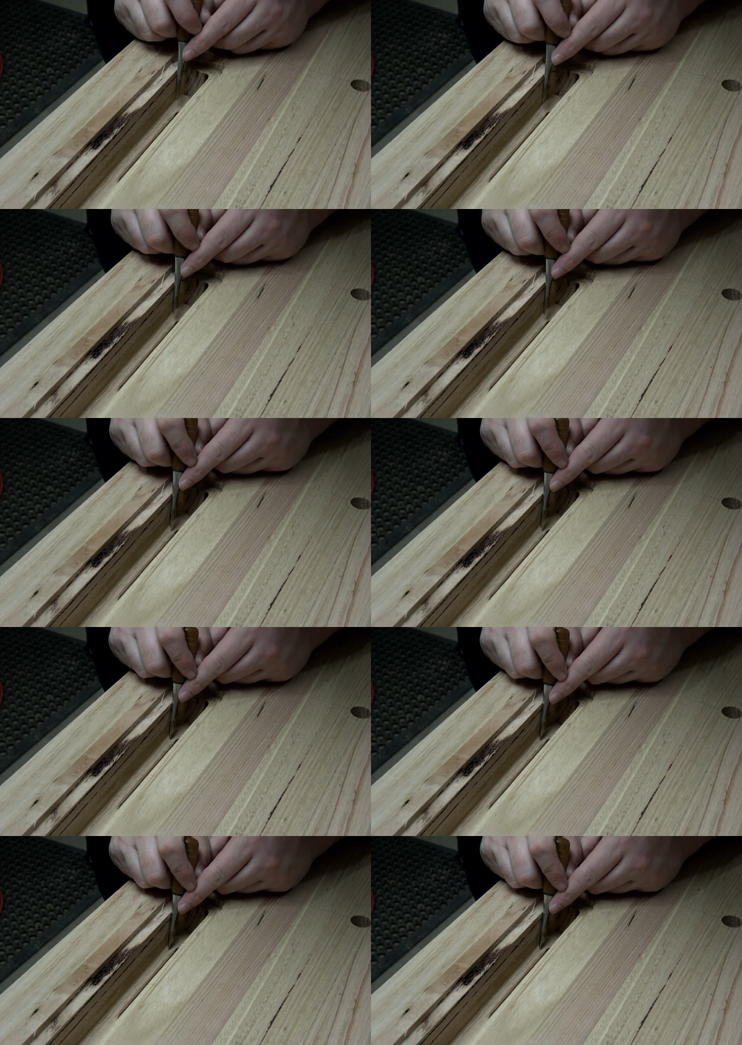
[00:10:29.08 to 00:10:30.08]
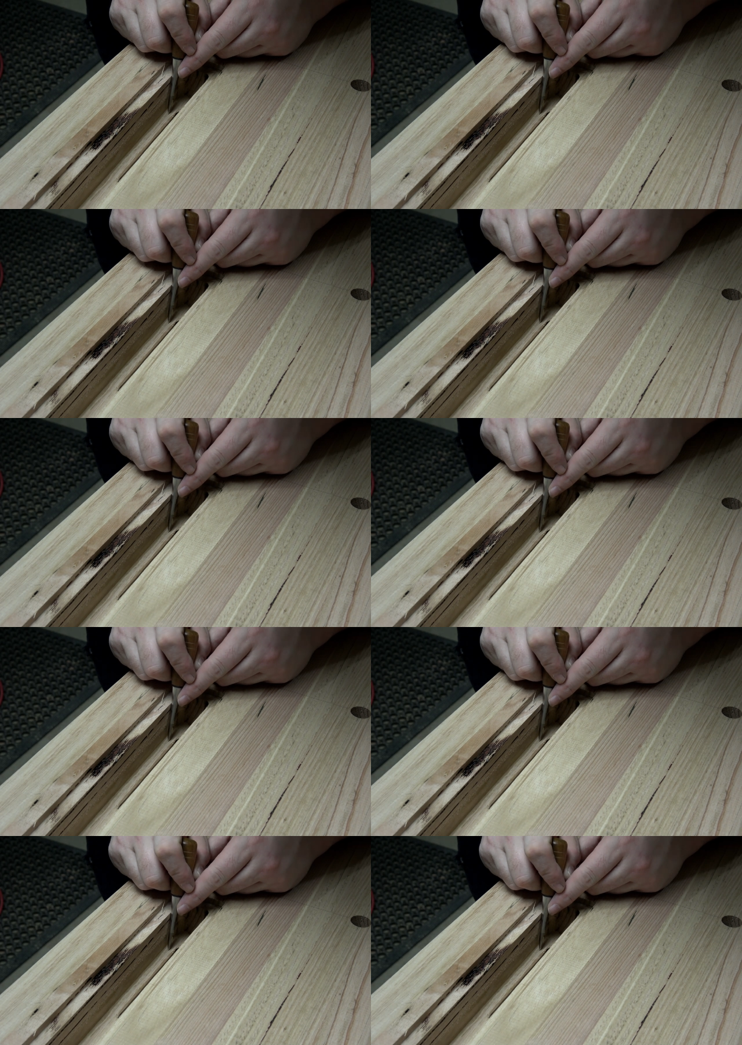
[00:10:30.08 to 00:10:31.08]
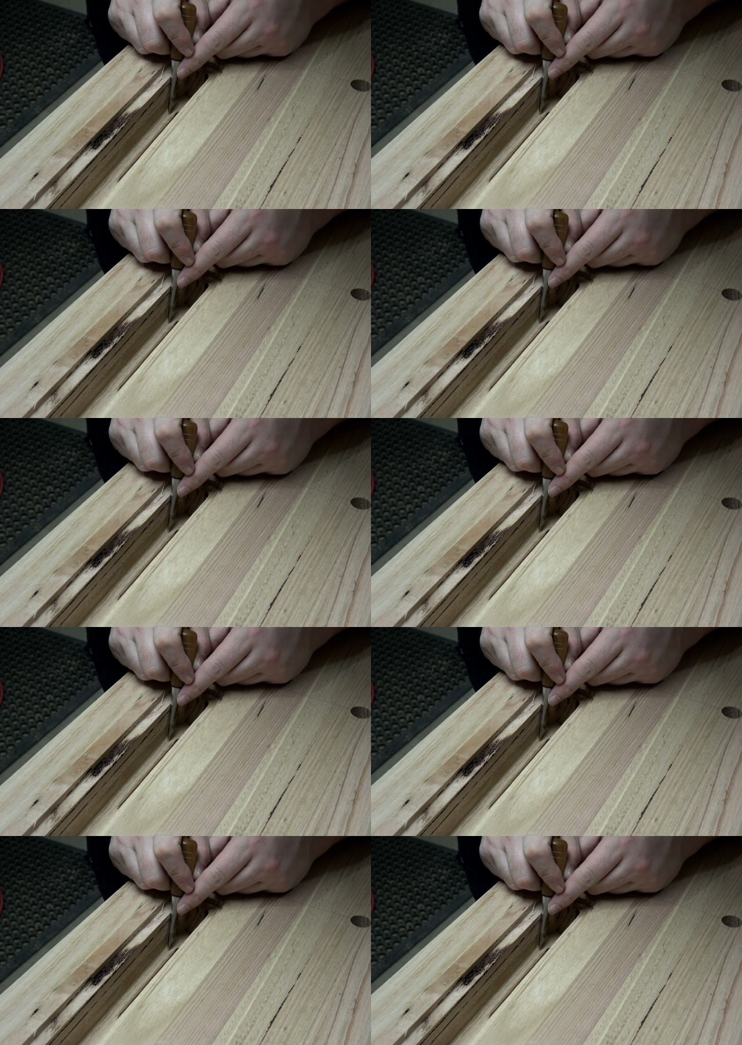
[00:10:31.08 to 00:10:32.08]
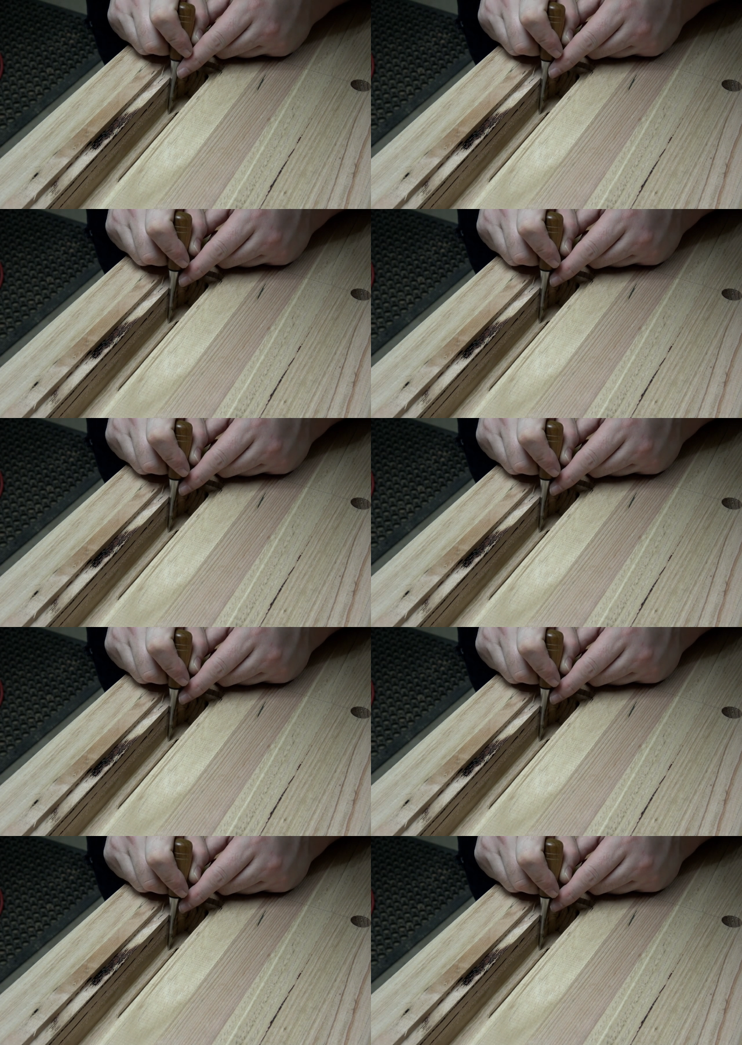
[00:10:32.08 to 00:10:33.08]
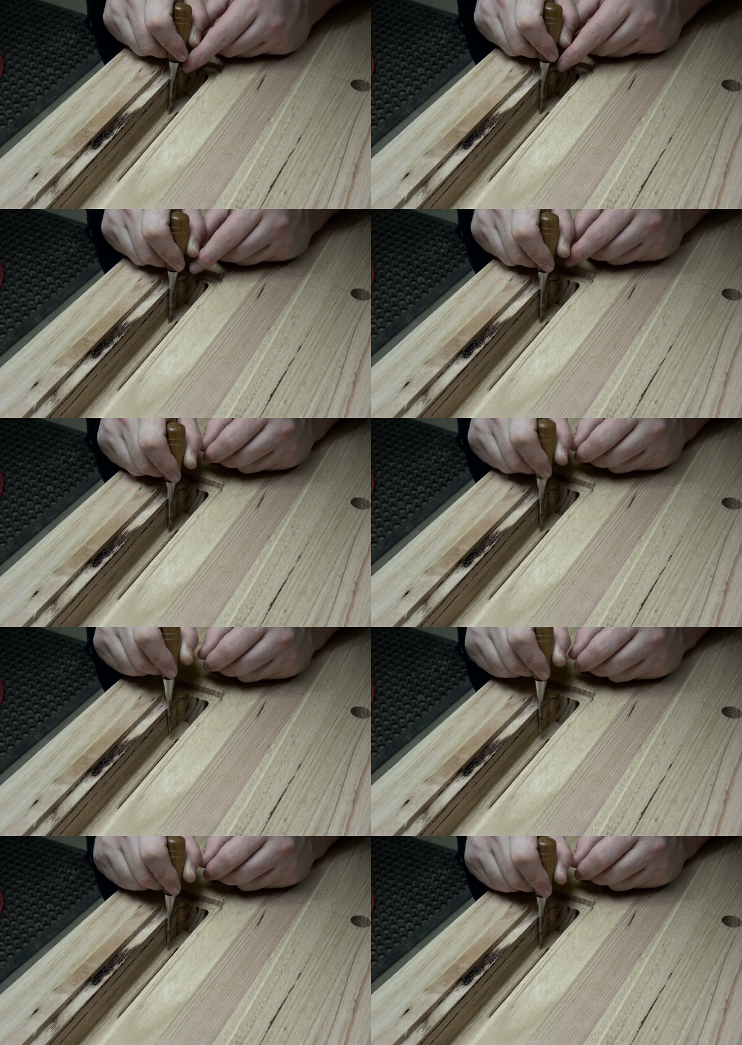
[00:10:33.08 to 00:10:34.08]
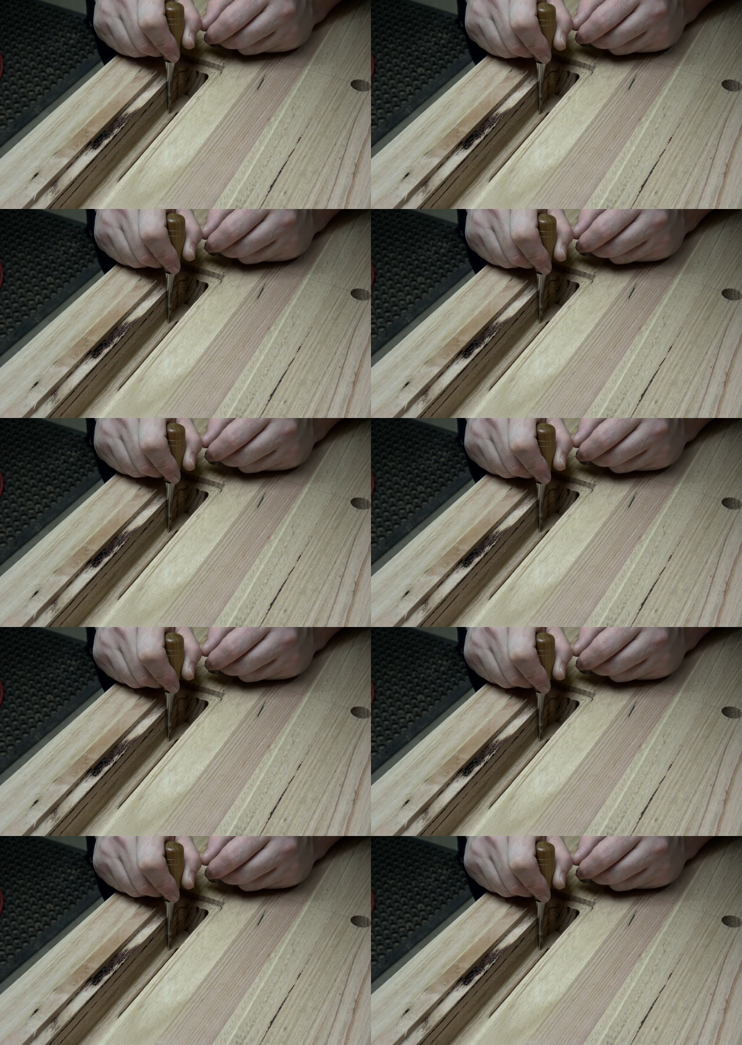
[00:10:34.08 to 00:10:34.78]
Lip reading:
No face is visible, so there are no lips to read.